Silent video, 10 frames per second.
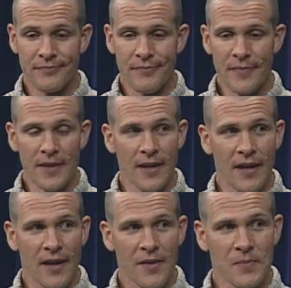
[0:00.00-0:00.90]
well,
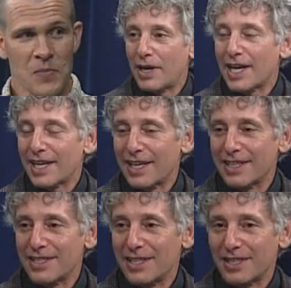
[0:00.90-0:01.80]
if you're in Hawaii, I
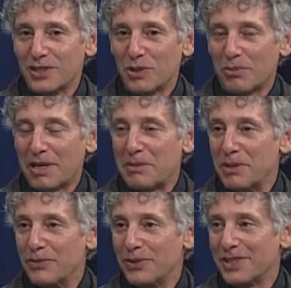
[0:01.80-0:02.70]
can see it's no problem.
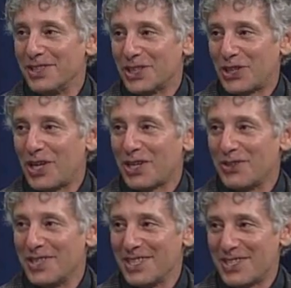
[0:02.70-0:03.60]
But if you're in
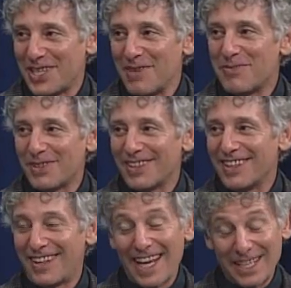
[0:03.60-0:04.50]
Chicago in December,
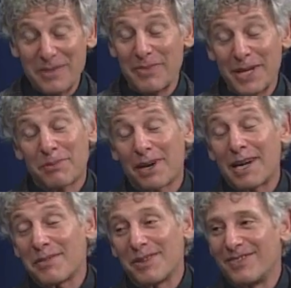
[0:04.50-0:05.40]
that can be a
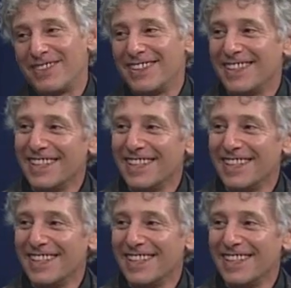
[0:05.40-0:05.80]
problem.